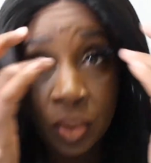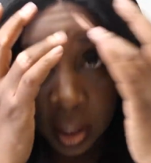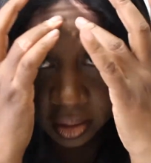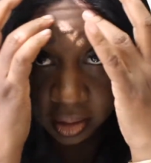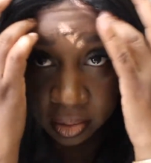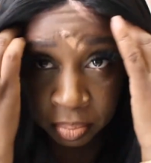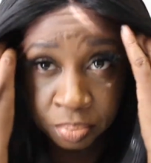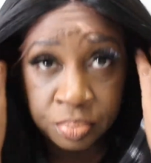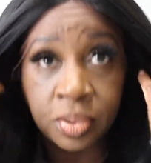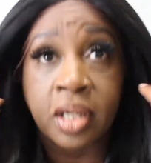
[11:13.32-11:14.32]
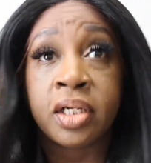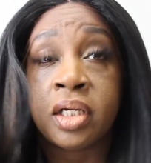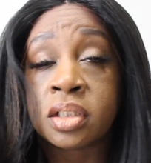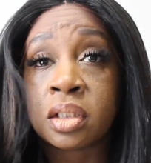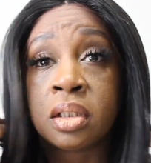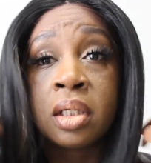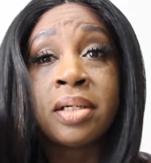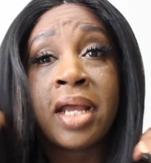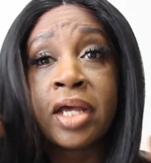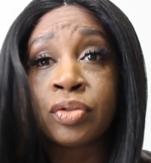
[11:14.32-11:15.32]
I need it to look
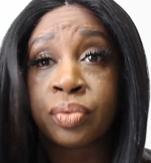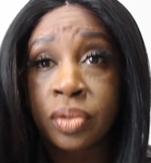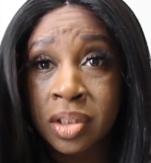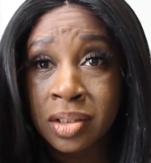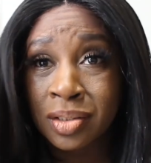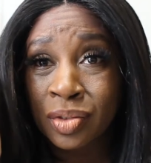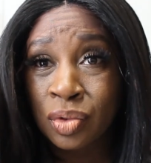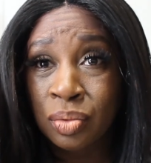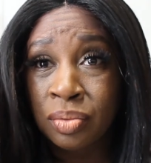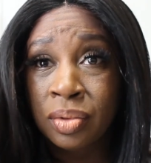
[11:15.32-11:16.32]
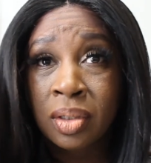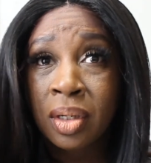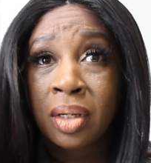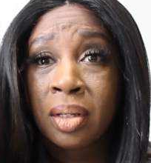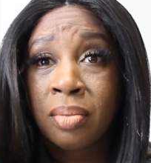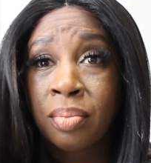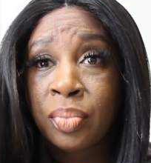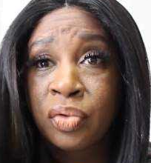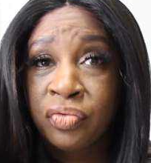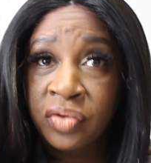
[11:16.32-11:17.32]
natural, and this is too
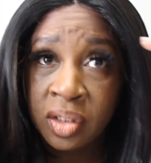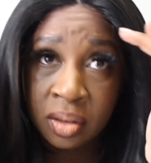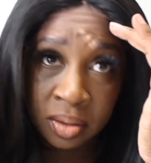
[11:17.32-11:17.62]
poofy.